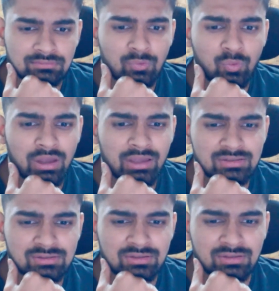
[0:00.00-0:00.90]
Why is
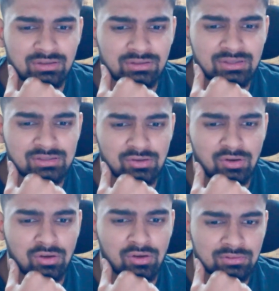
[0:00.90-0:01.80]
this
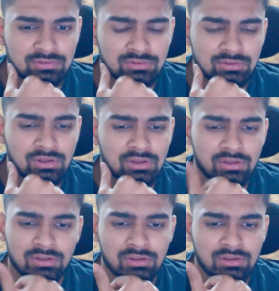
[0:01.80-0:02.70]
wrong?
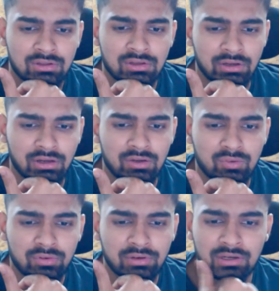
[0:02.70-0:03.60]
I don't
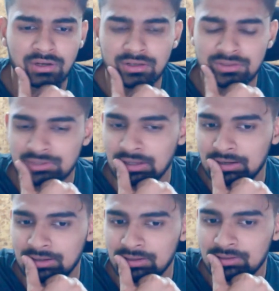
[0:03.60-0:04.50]
really
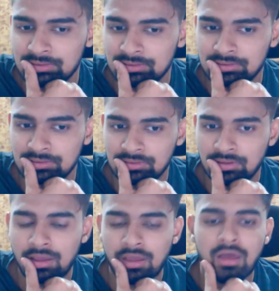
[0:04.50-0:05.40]
understand.
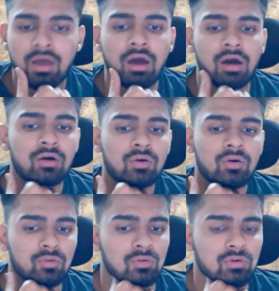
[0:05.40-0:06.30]

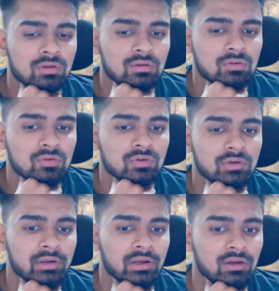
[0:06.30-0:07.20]
Oh, no, you are
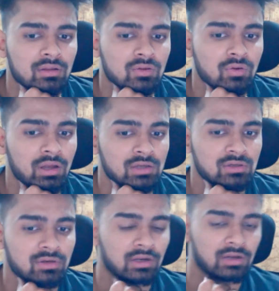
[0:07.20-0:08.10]
right. You are actually
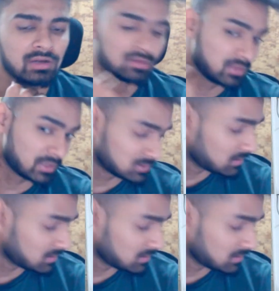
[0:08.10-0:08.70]
right. Yes, I